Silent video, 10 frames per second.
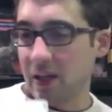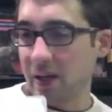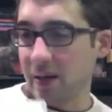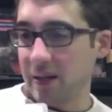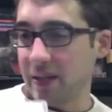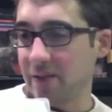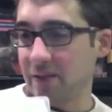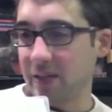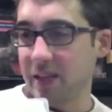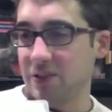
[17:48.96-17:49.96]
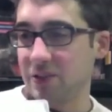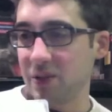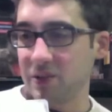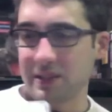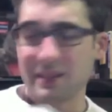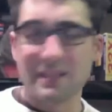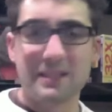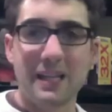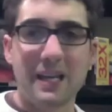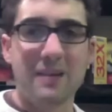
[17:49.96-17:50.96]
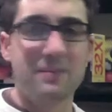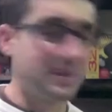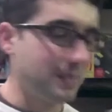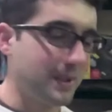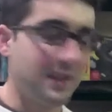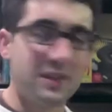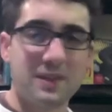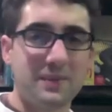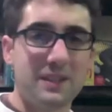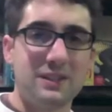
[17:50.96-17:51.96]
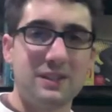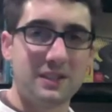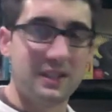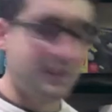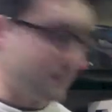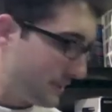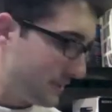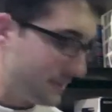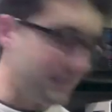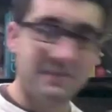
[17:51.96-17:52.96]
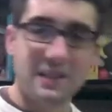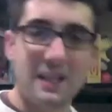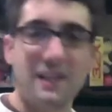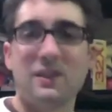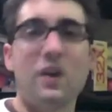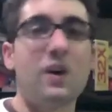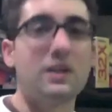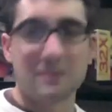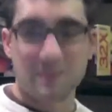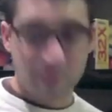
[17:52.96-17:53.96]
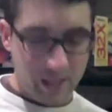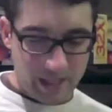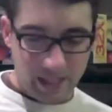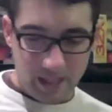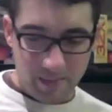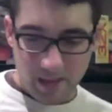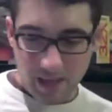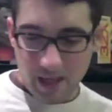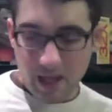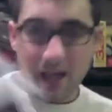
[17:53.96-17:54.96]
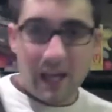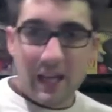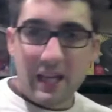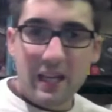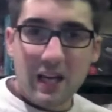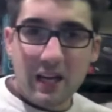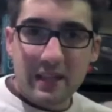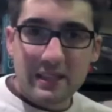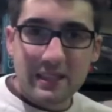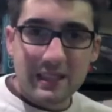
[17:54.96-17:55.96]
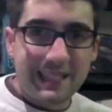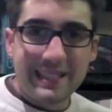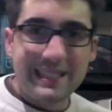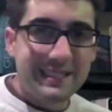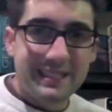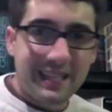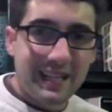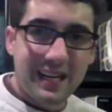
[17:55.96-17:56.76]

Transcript: I think even Casey Jones is in this game. Splinter. It's just it's awesome to play that game. This is Ys.